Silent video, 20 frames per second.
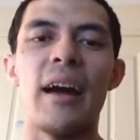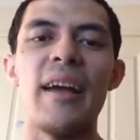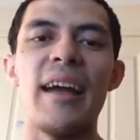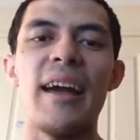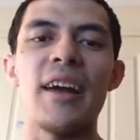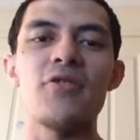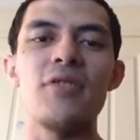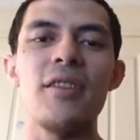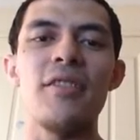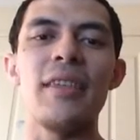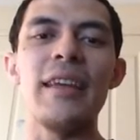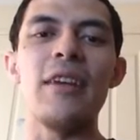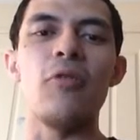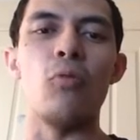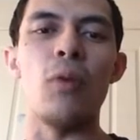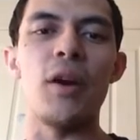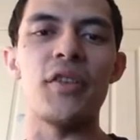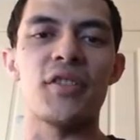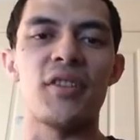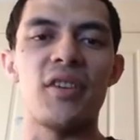I actually think
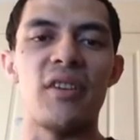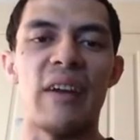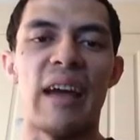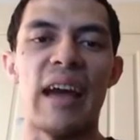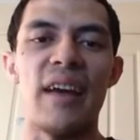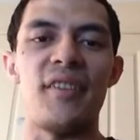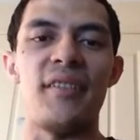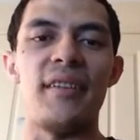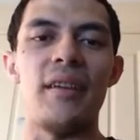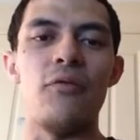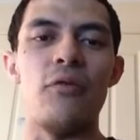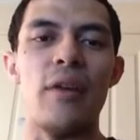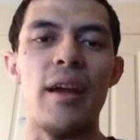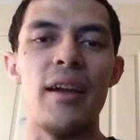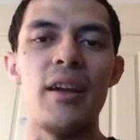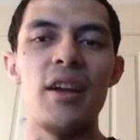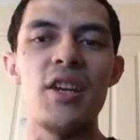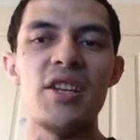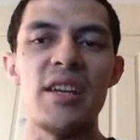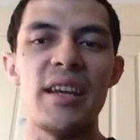Wesker has the
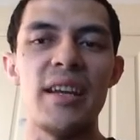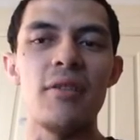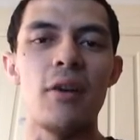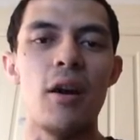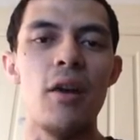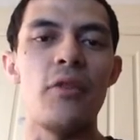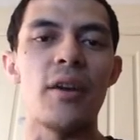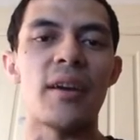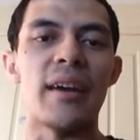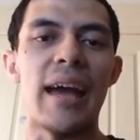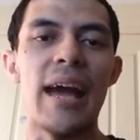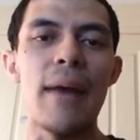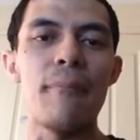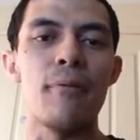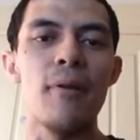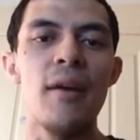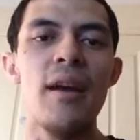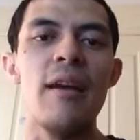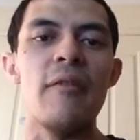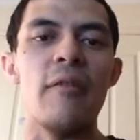advantage here over
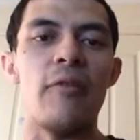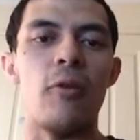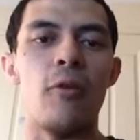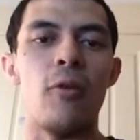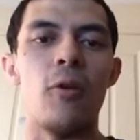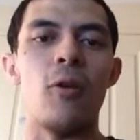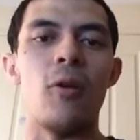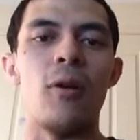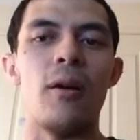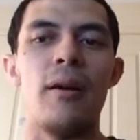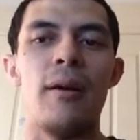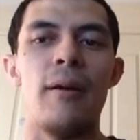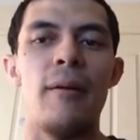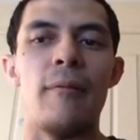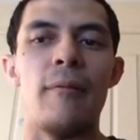Cap for,